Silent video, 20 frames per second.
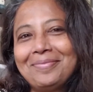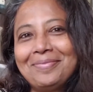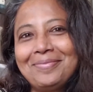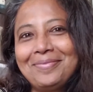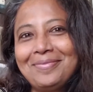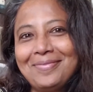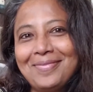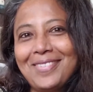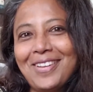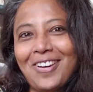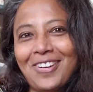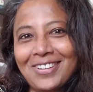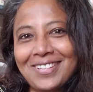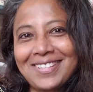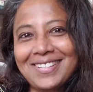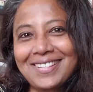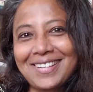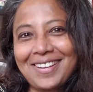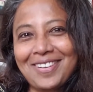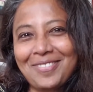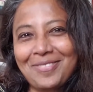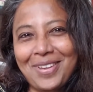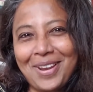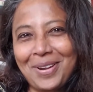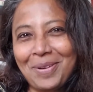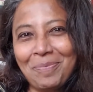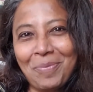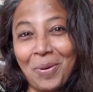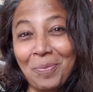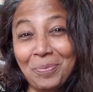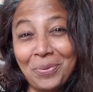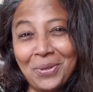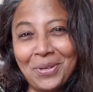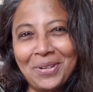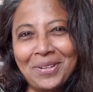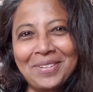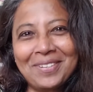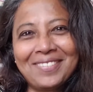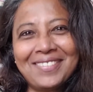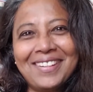not a very
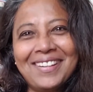popular